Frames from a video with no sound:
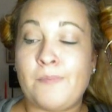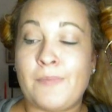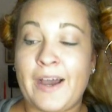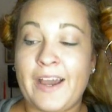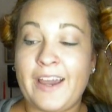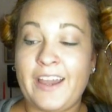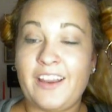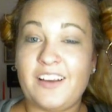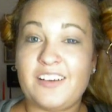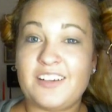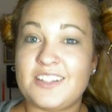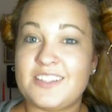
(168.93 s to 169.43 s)

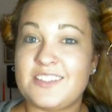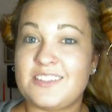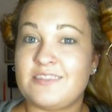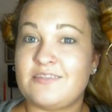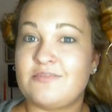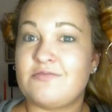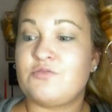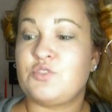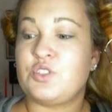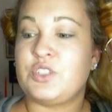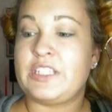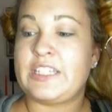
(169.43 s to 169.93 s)
My hair
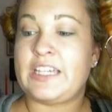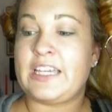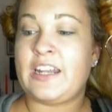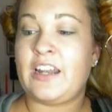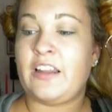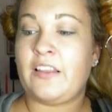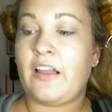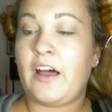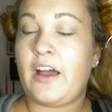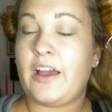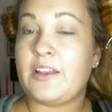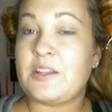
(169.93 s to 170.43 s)
doesn't really
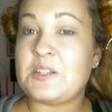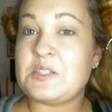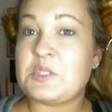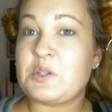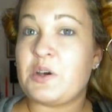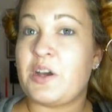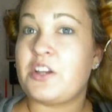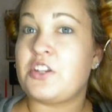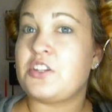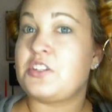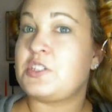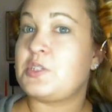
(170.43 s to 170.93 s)
get a line,
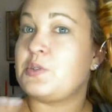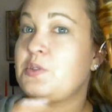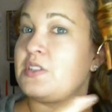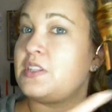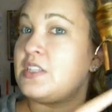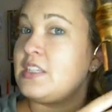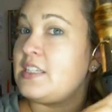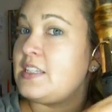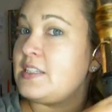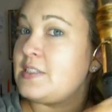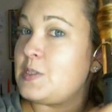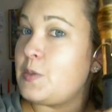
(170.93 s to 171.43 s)
so I just do
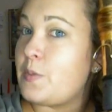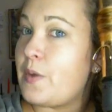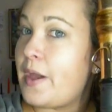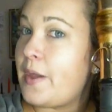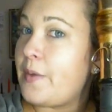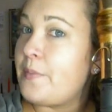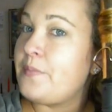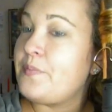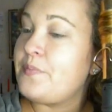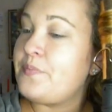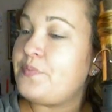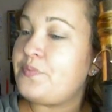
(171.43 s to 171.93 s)
it the easy
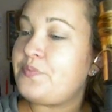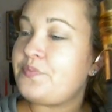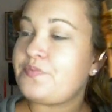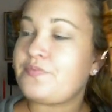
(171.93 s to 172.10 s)
way.